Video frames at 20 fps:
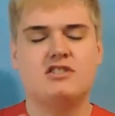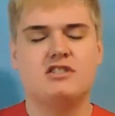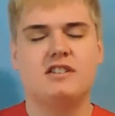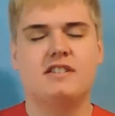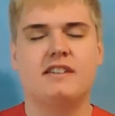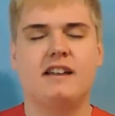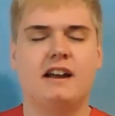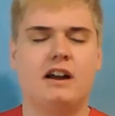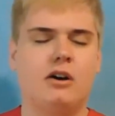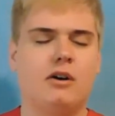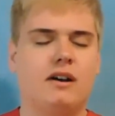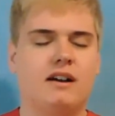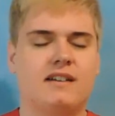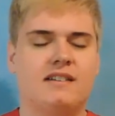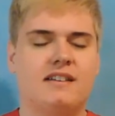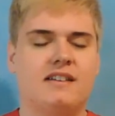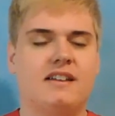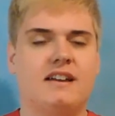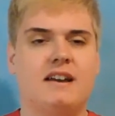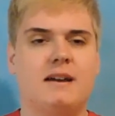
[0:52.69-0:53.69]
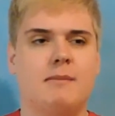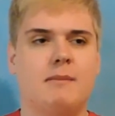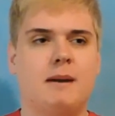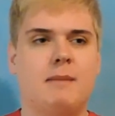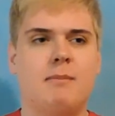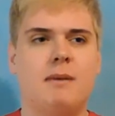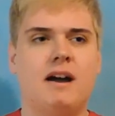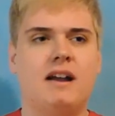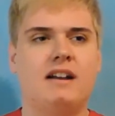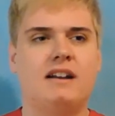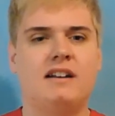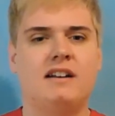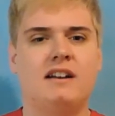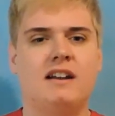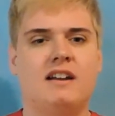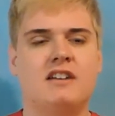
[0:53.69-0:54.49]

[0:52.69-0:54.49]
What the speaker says: She's like, oh, I accidentally hit my button,